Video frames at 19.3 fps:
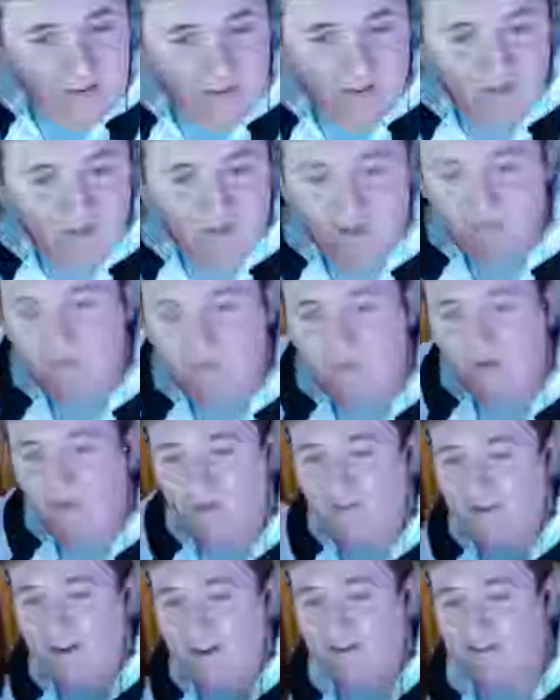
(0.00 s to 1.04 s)
You're more
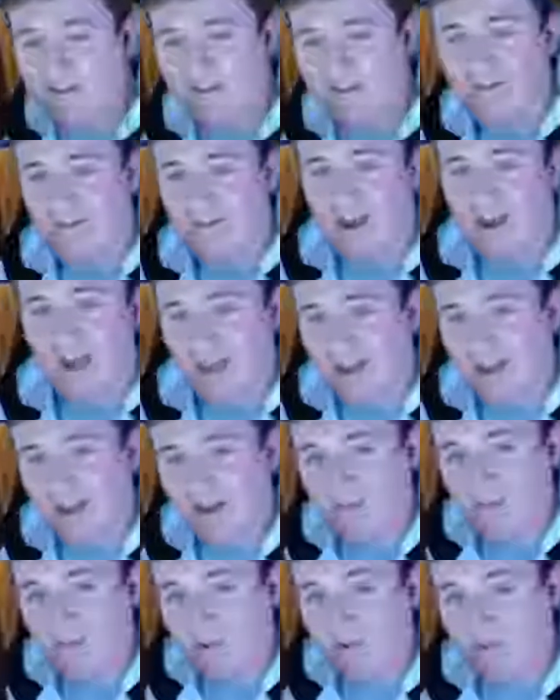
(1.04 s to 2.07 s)
of an engineer than I
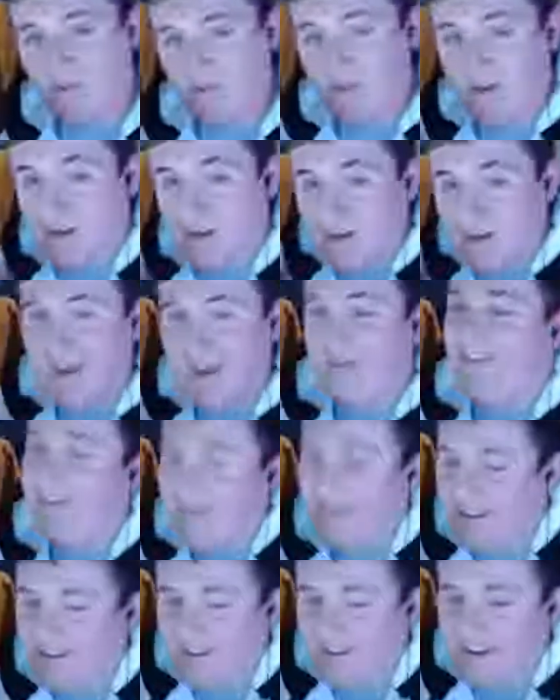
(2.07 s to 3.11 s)
am. You have the
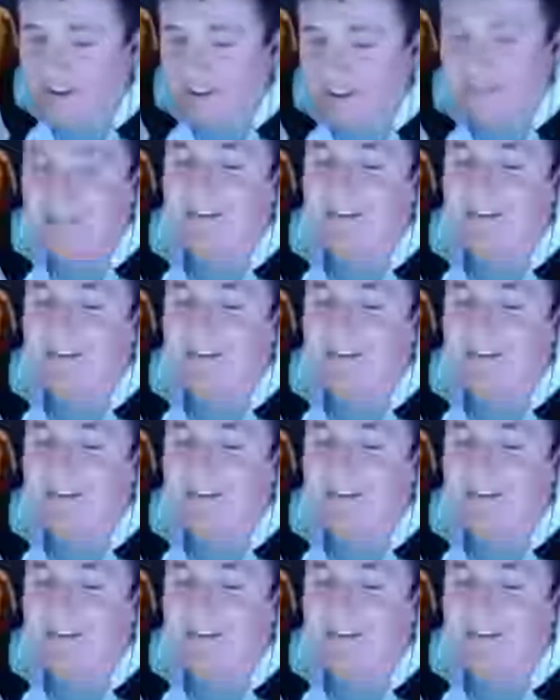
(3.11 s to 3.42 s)
mentality of it.